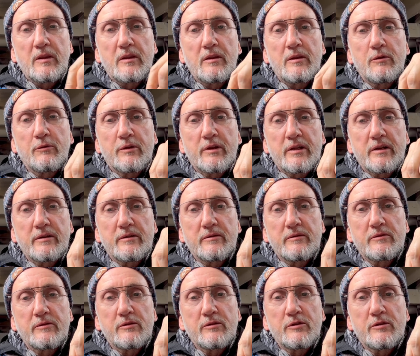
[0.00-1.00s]
you can
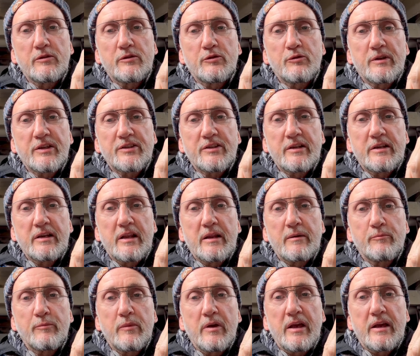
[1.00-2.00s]
twist it
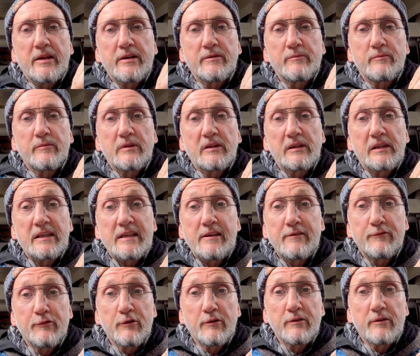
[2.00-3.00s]
and
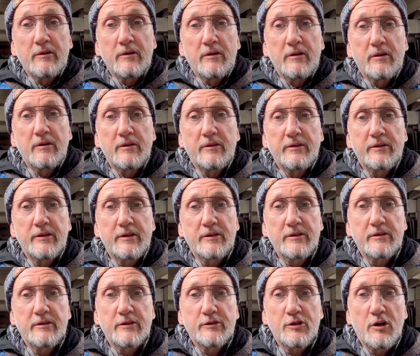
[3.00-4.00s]
lever
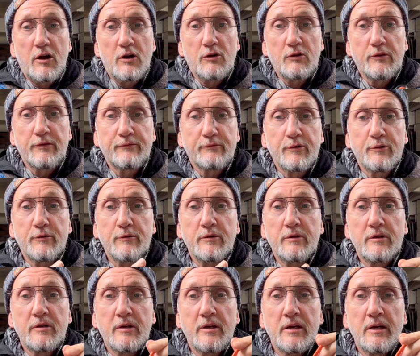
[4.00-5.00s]
the toggle through
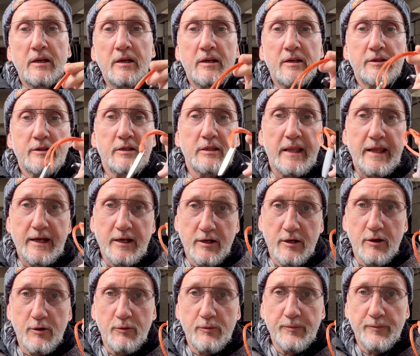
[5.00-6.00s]
to let it
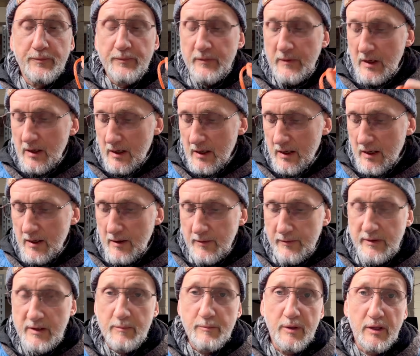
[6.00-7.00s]
go.
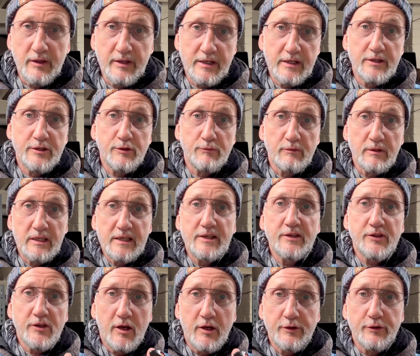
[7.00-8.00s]
The ability to
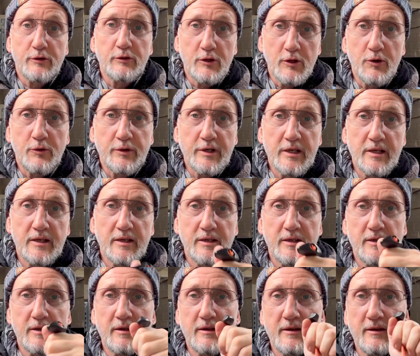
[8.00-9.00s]
release under load
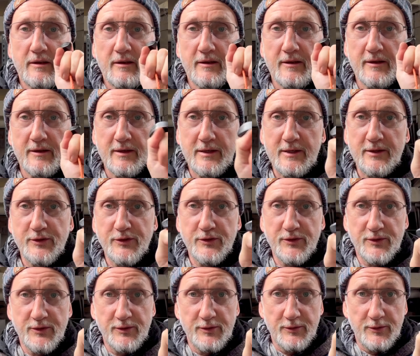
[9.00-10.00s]

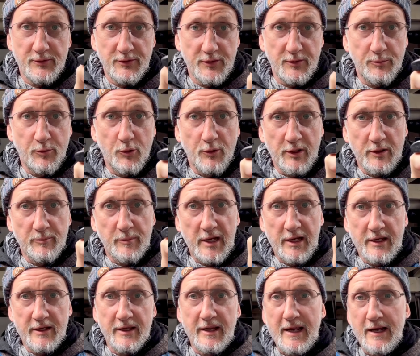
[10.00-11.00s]
is supported
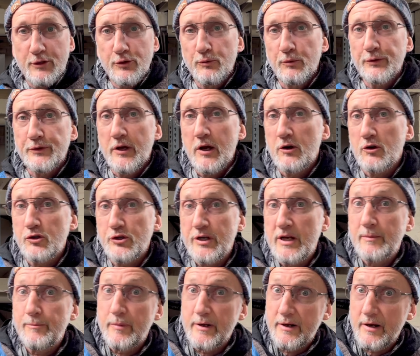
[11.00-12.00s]
by an actual toggle
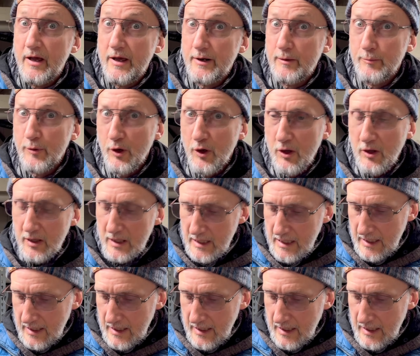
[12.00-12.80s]
shape, but not a ball.